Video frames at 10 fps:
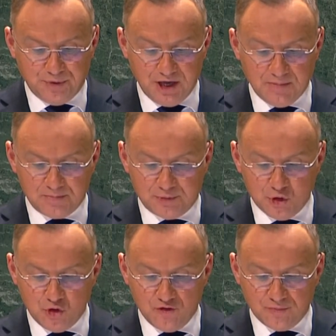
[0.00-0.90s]

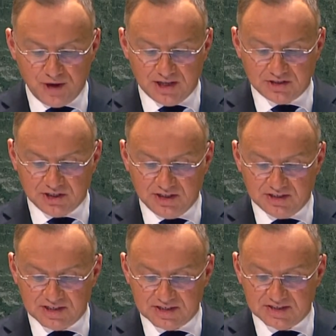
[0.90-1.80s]
improvement in
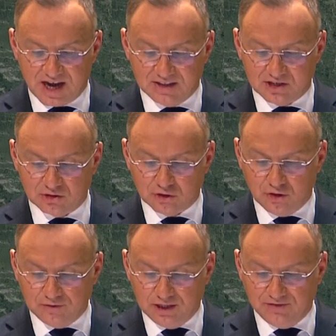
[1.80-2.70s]
the standard
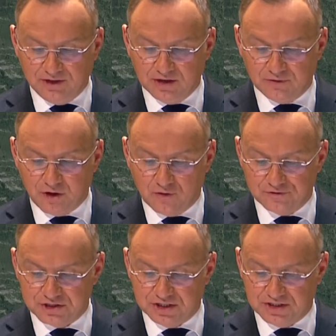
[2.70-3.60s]
of living of
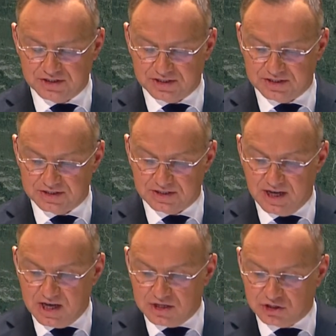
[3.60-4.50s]
citizens,
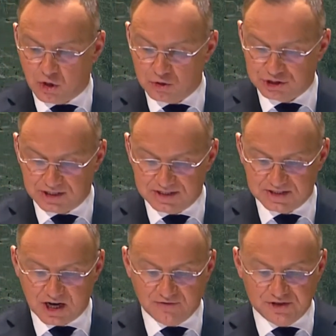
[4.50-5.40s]
social
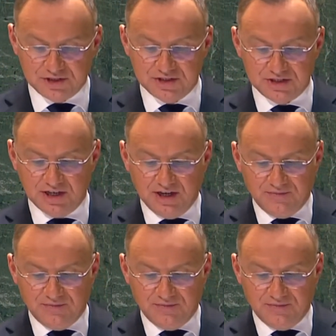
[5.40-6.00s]
services,